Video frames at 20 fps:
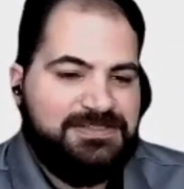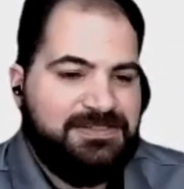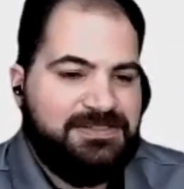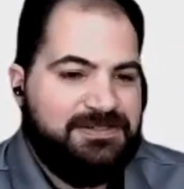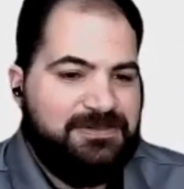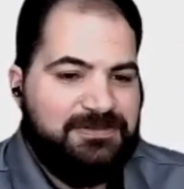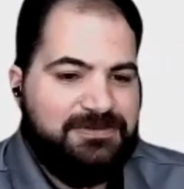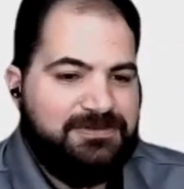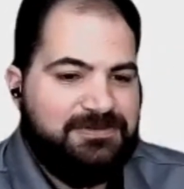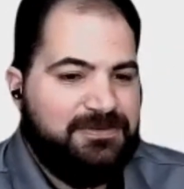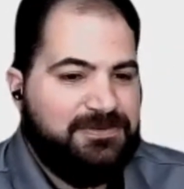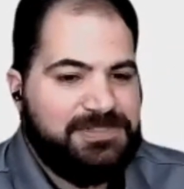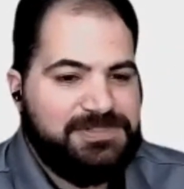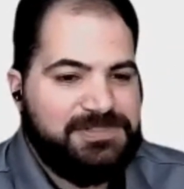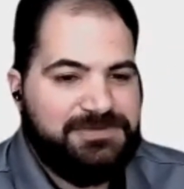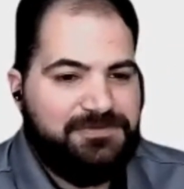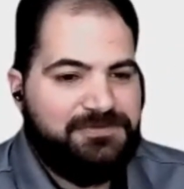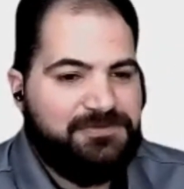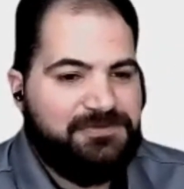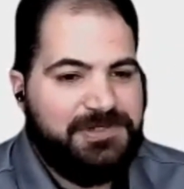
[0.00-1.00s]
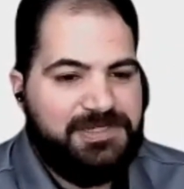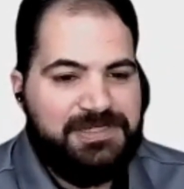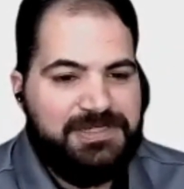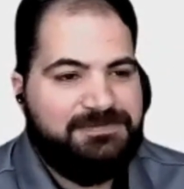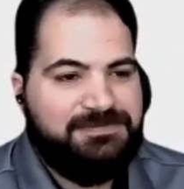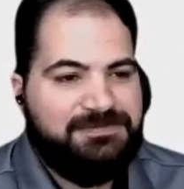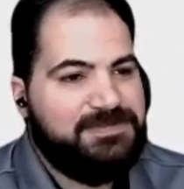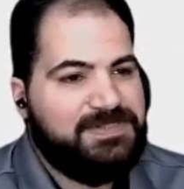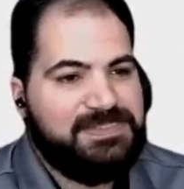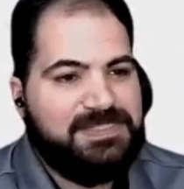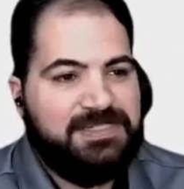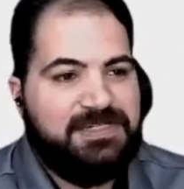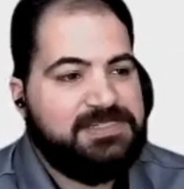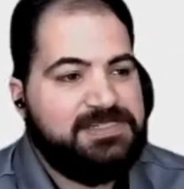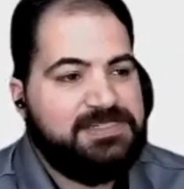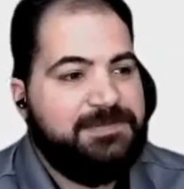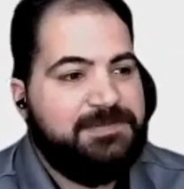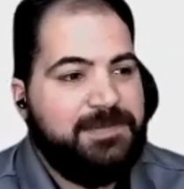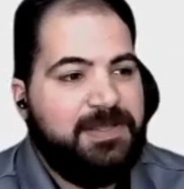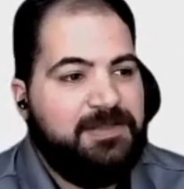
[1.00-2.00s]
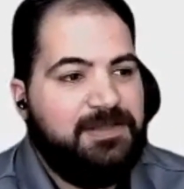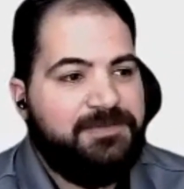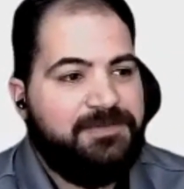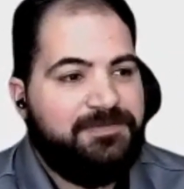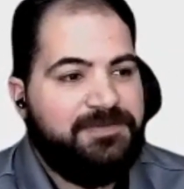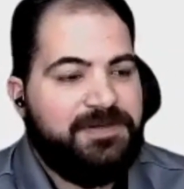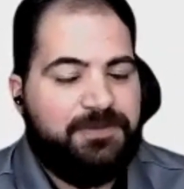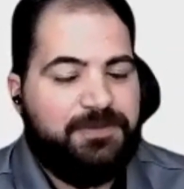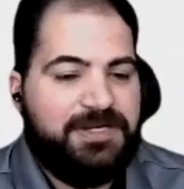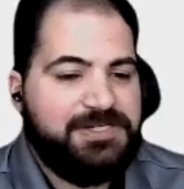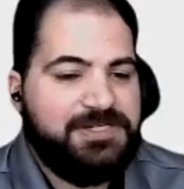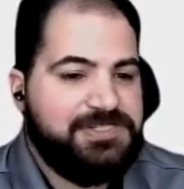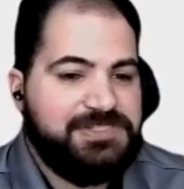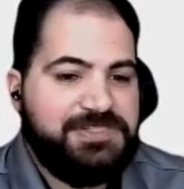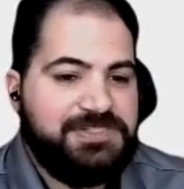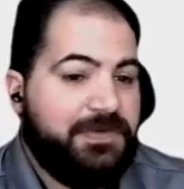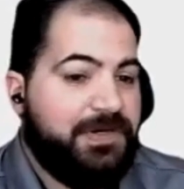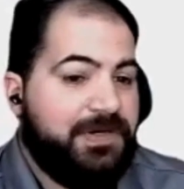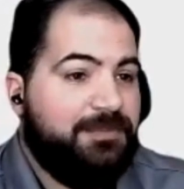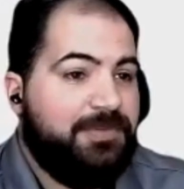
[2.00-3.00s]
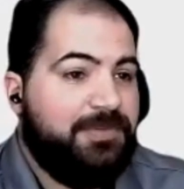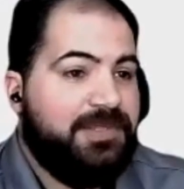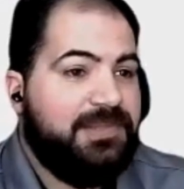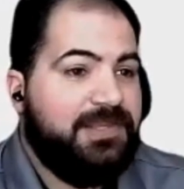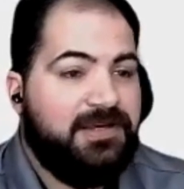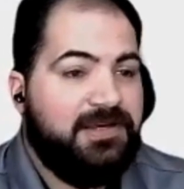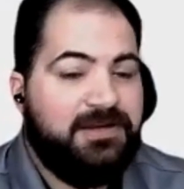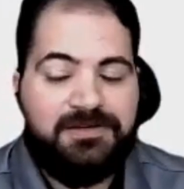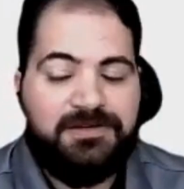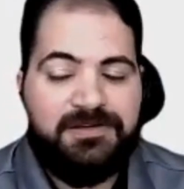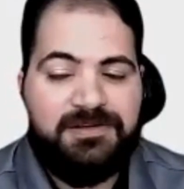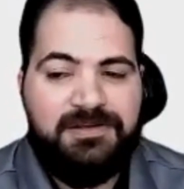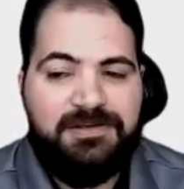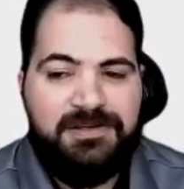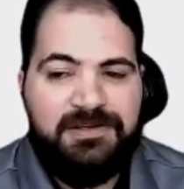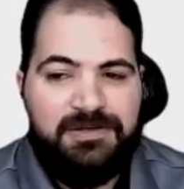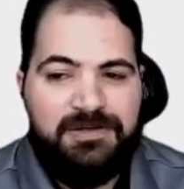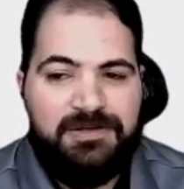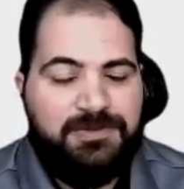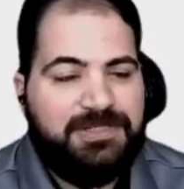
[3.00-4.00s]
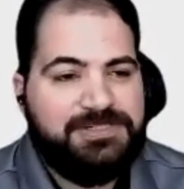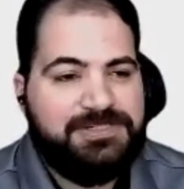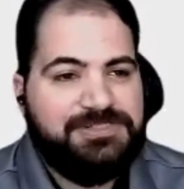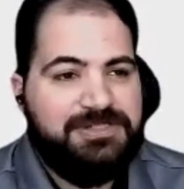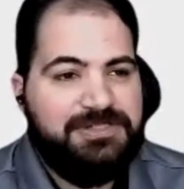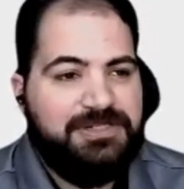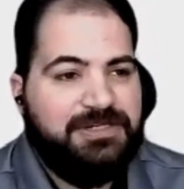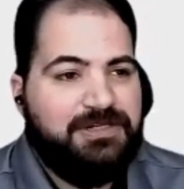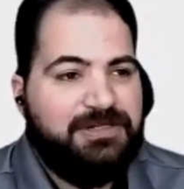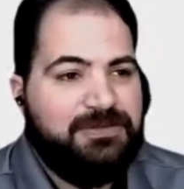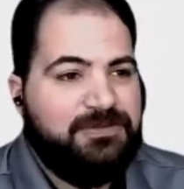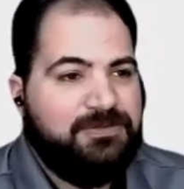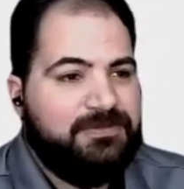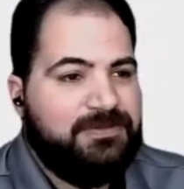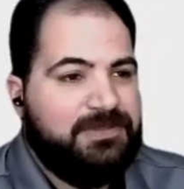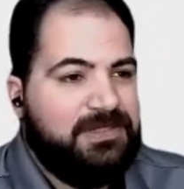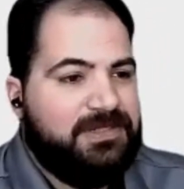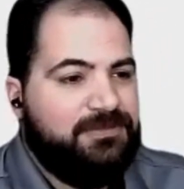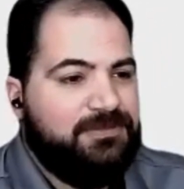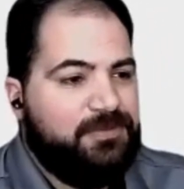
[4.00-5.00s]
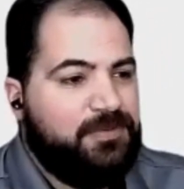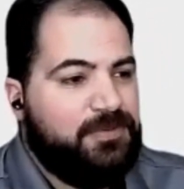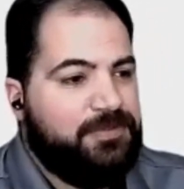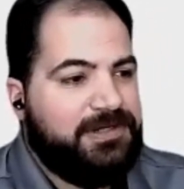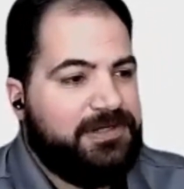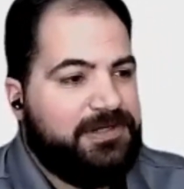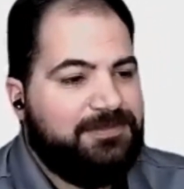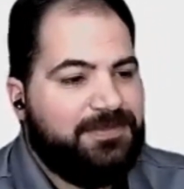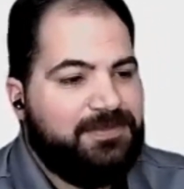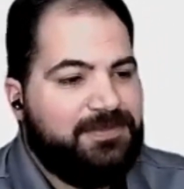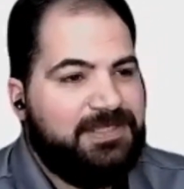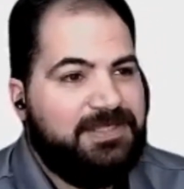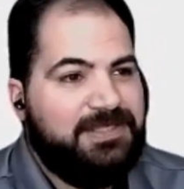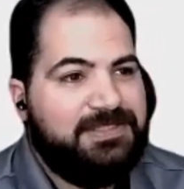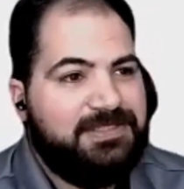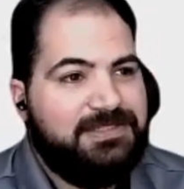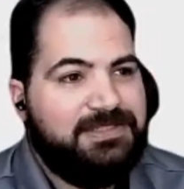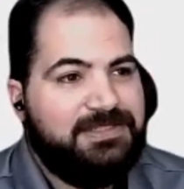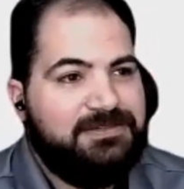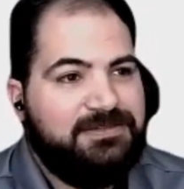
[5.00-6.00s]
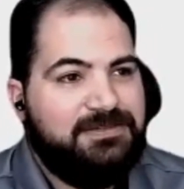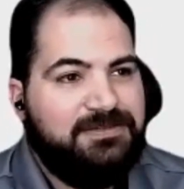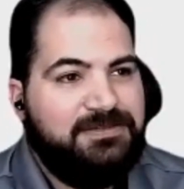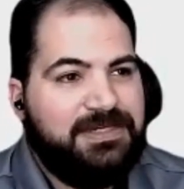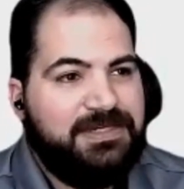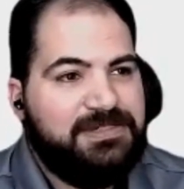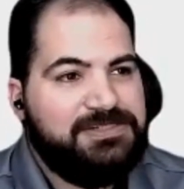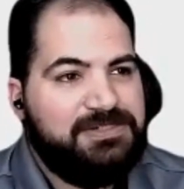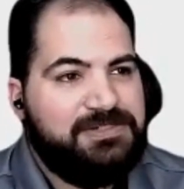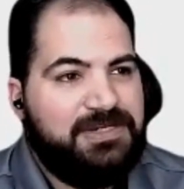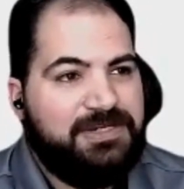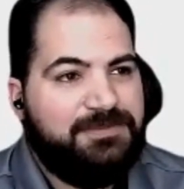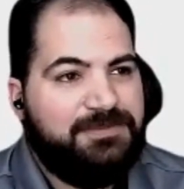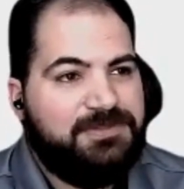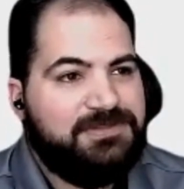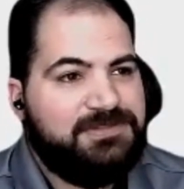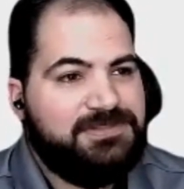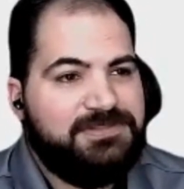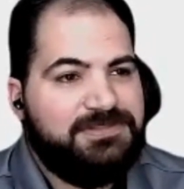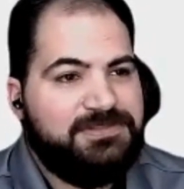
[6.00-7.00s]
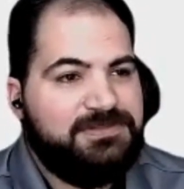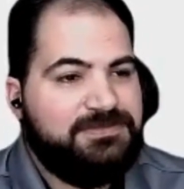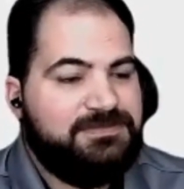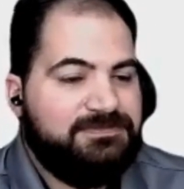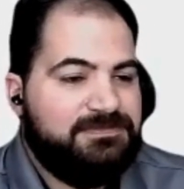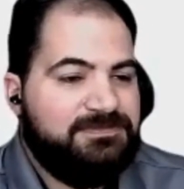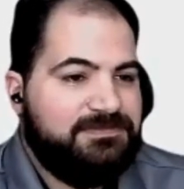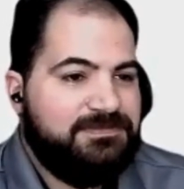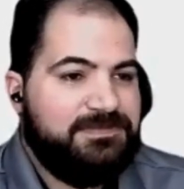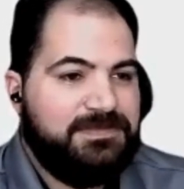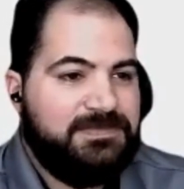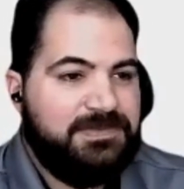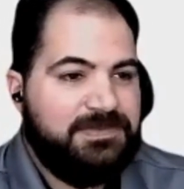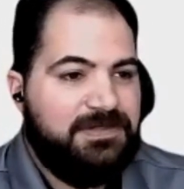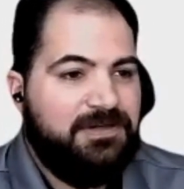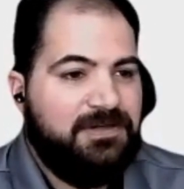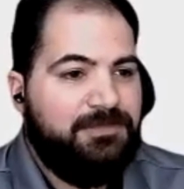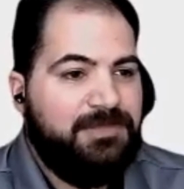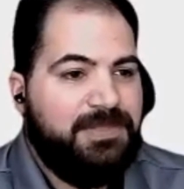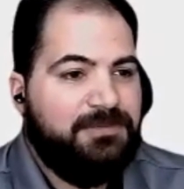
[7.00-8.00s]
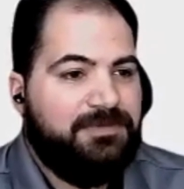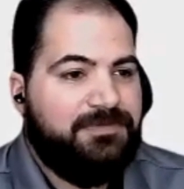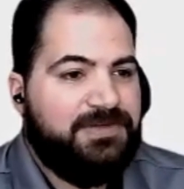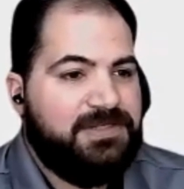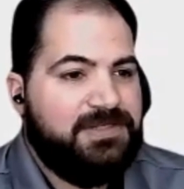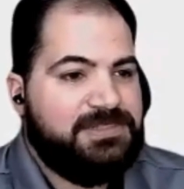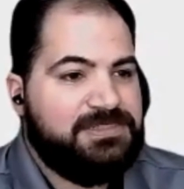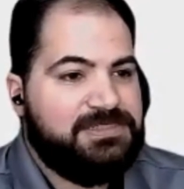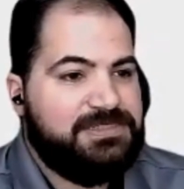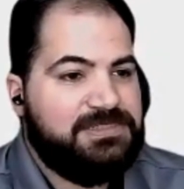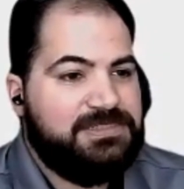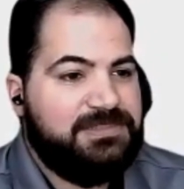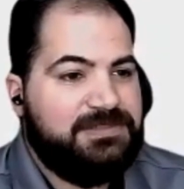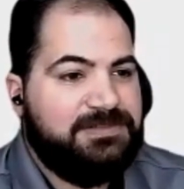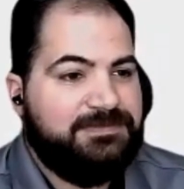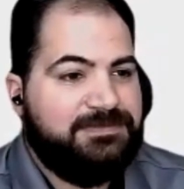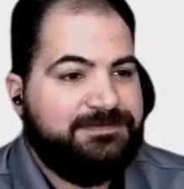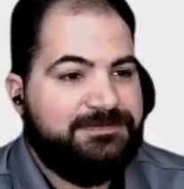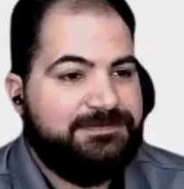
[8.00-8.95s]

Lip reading: So always feel free to send us an email if you have any questions. We're going to be there. We'll let you know where we're going to be, and you guys are able to, meet with us.